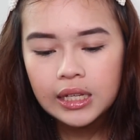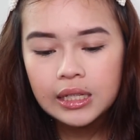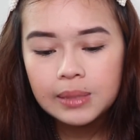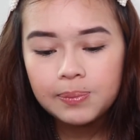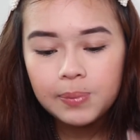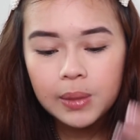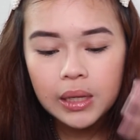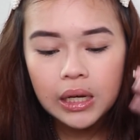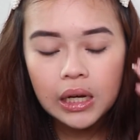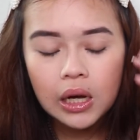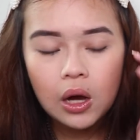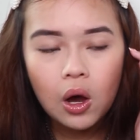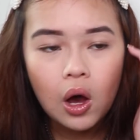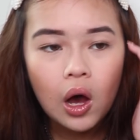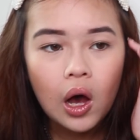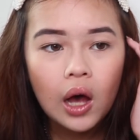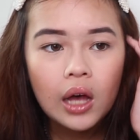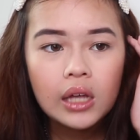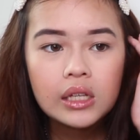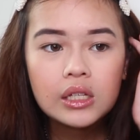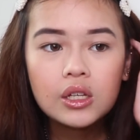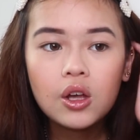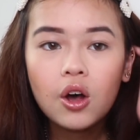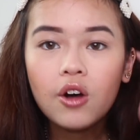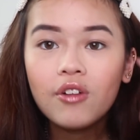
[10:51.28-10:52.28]
Is
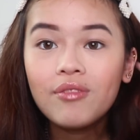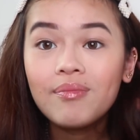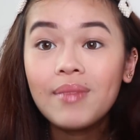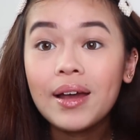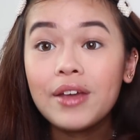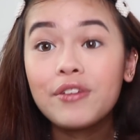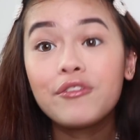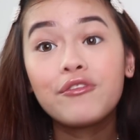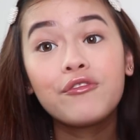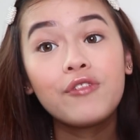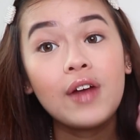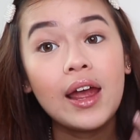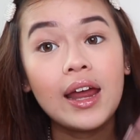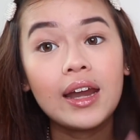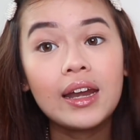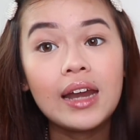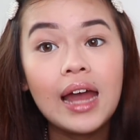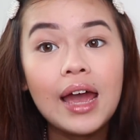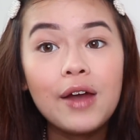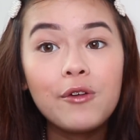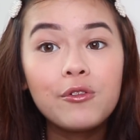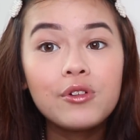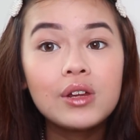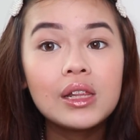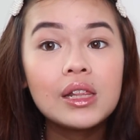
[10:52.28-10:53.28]
because of my friend.
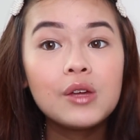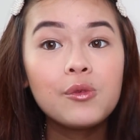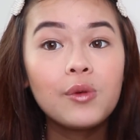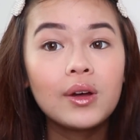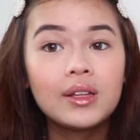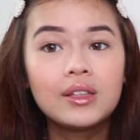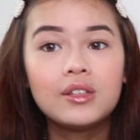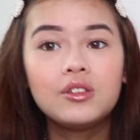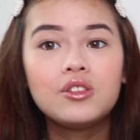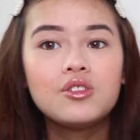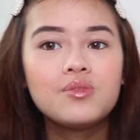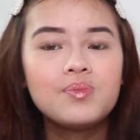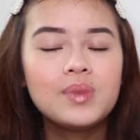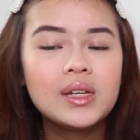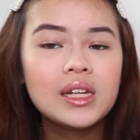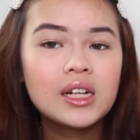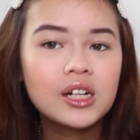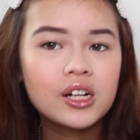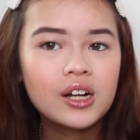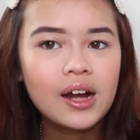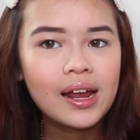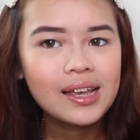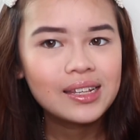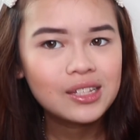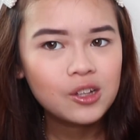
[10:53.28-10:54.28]
I really wanted to beat
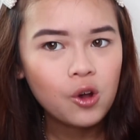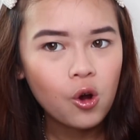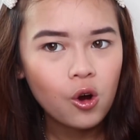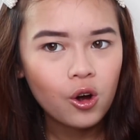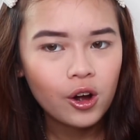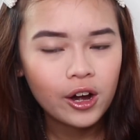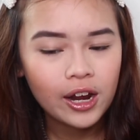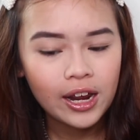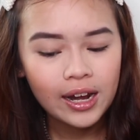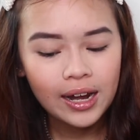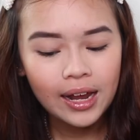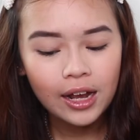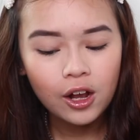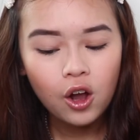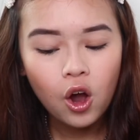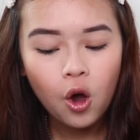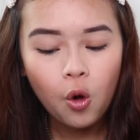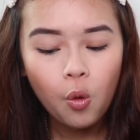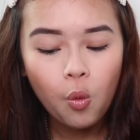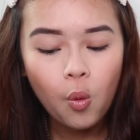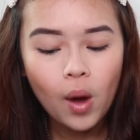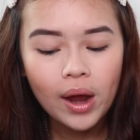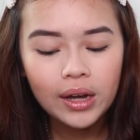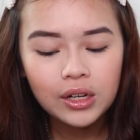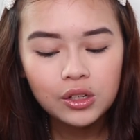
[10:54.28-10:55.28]
her high score and I
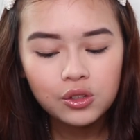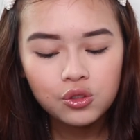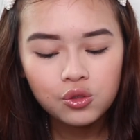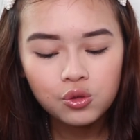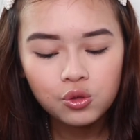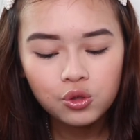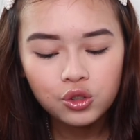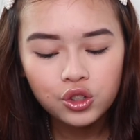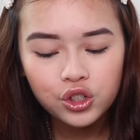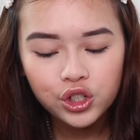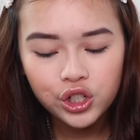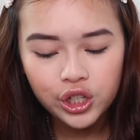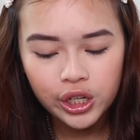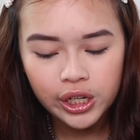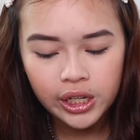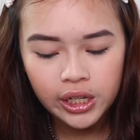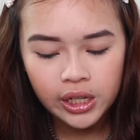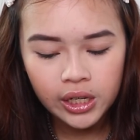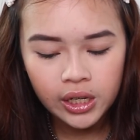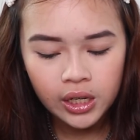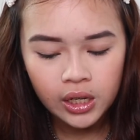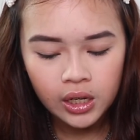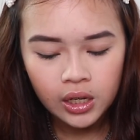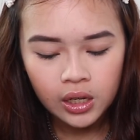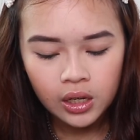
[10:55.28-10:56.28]
got
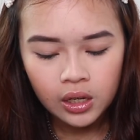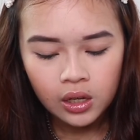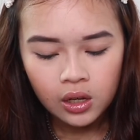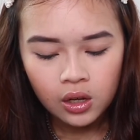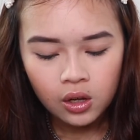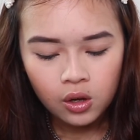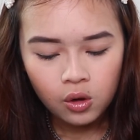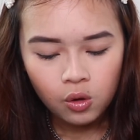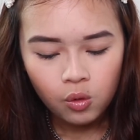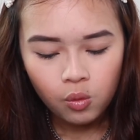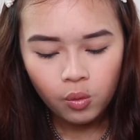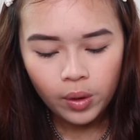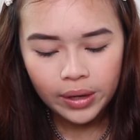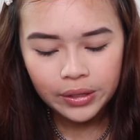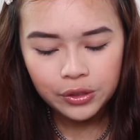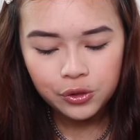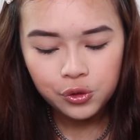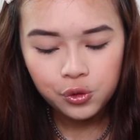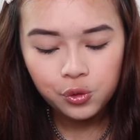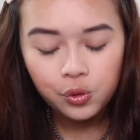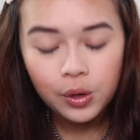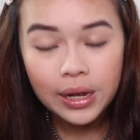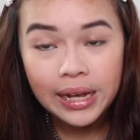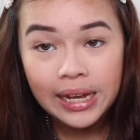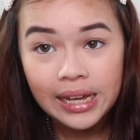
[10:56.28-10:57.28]
123,
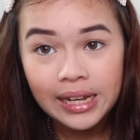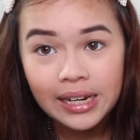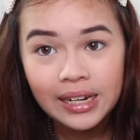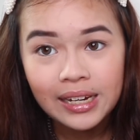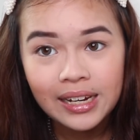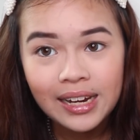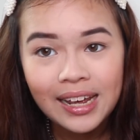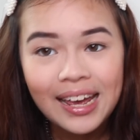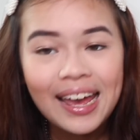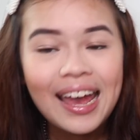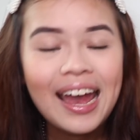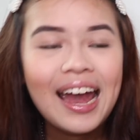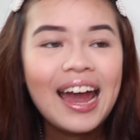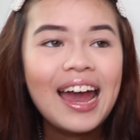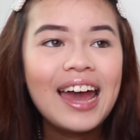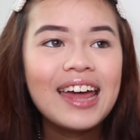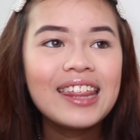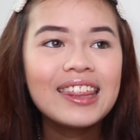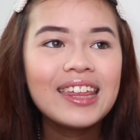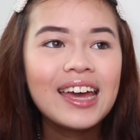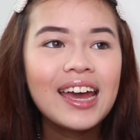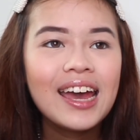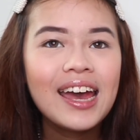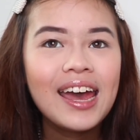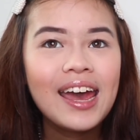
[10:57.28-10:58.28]
128,
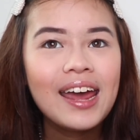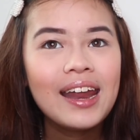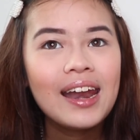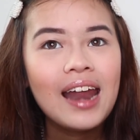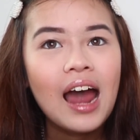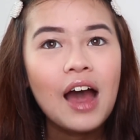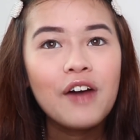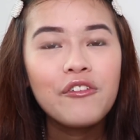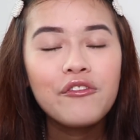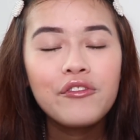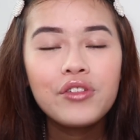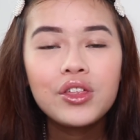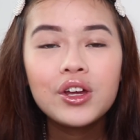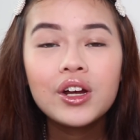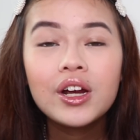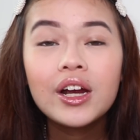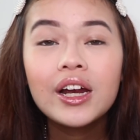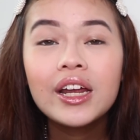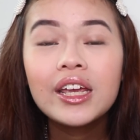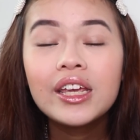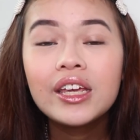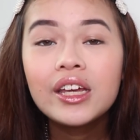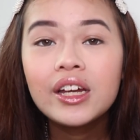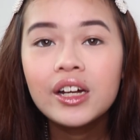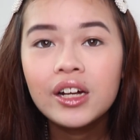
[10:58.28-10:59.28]
and then after
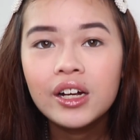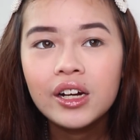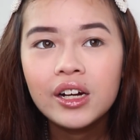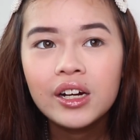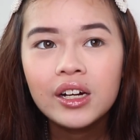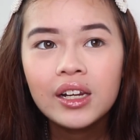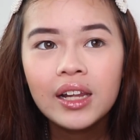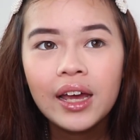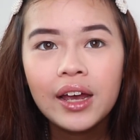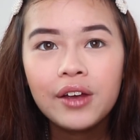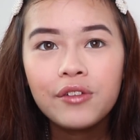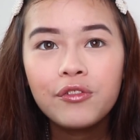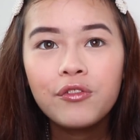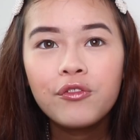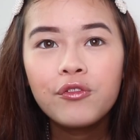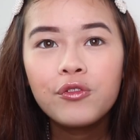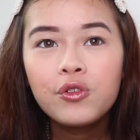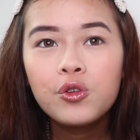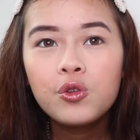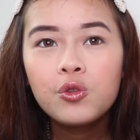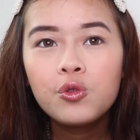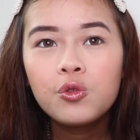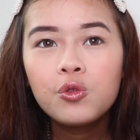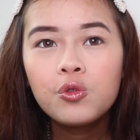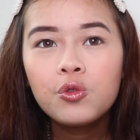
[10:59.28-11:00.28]
a year, like
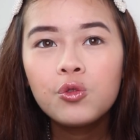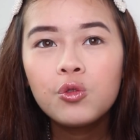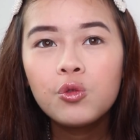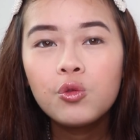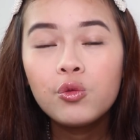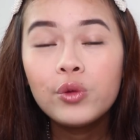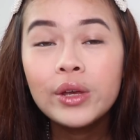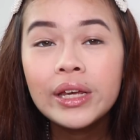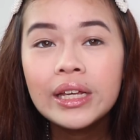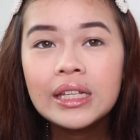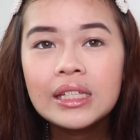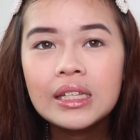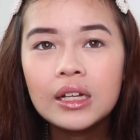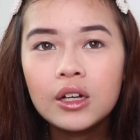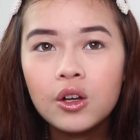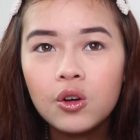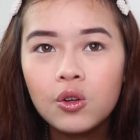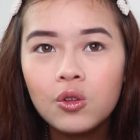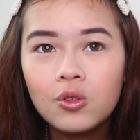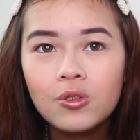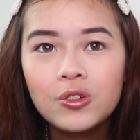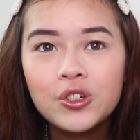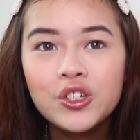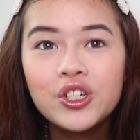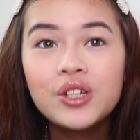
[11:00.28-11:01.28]
few weeks
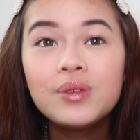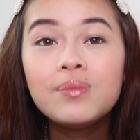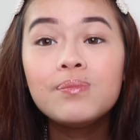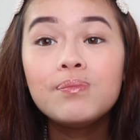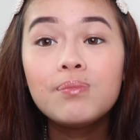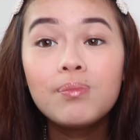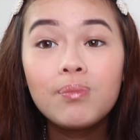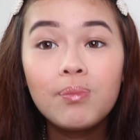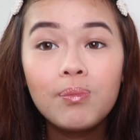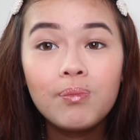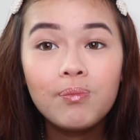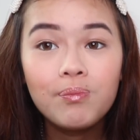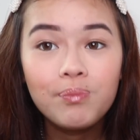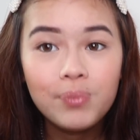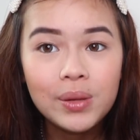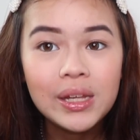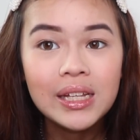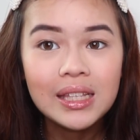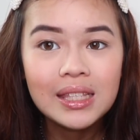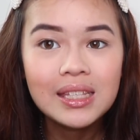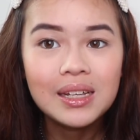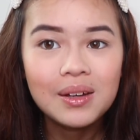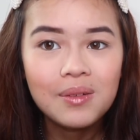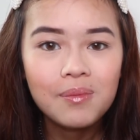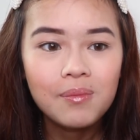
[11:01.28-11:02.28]
ago, she
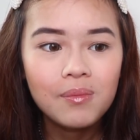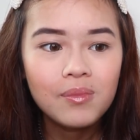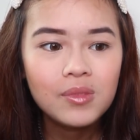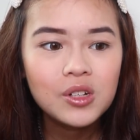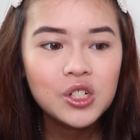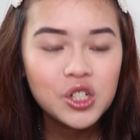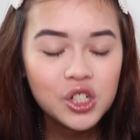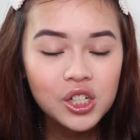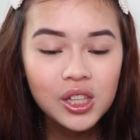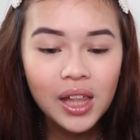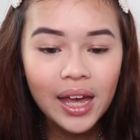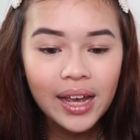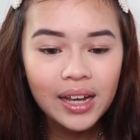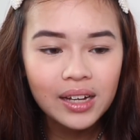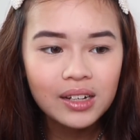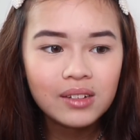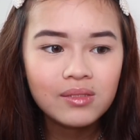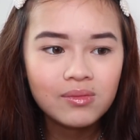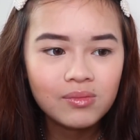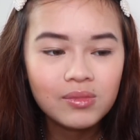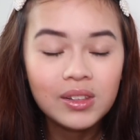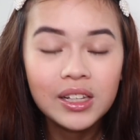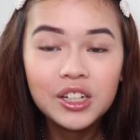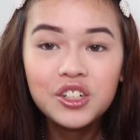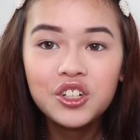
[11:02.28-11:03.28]

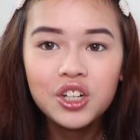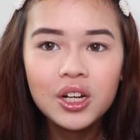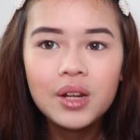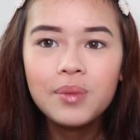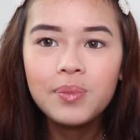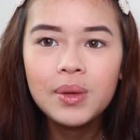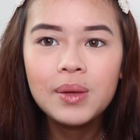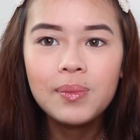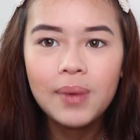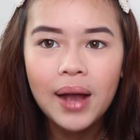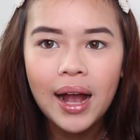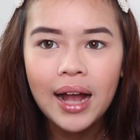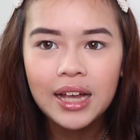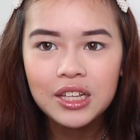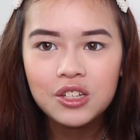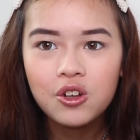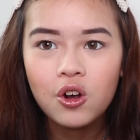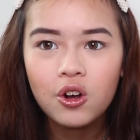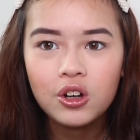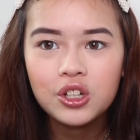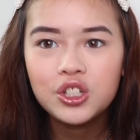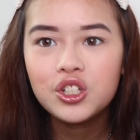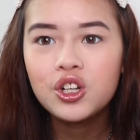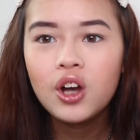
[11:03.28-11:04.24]
literally beat my high score.